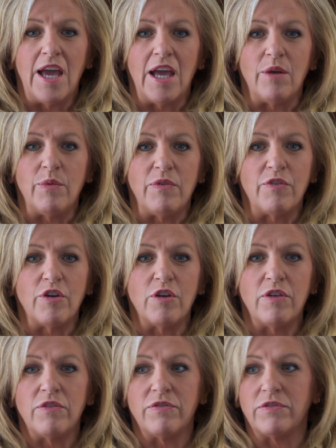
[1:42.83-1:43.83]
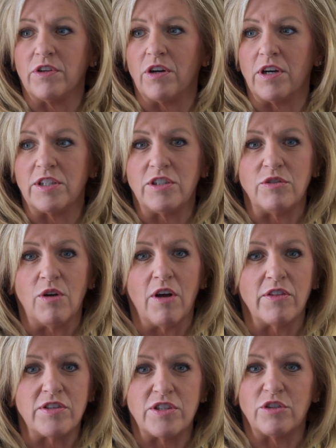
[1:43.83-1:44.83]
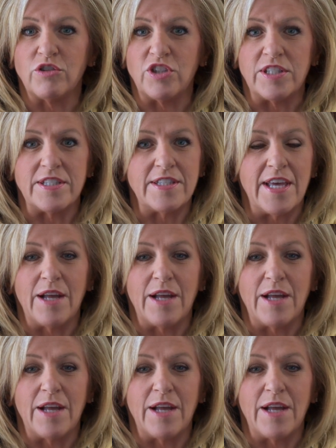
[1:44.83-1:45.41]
and we could have gone to all the surgeons